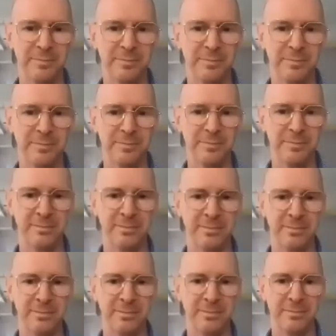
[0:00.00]

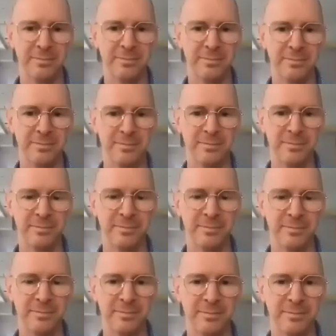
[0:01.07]

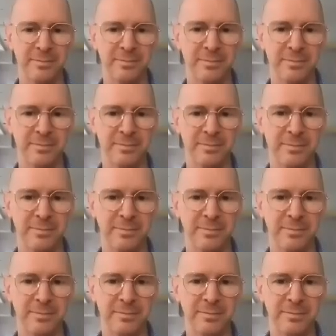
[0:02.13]

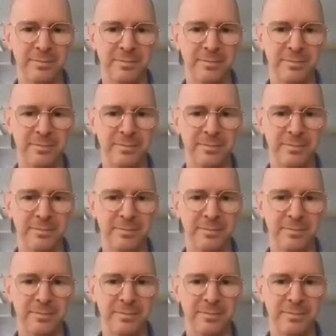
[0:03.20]
No words are spoken by the person on screen.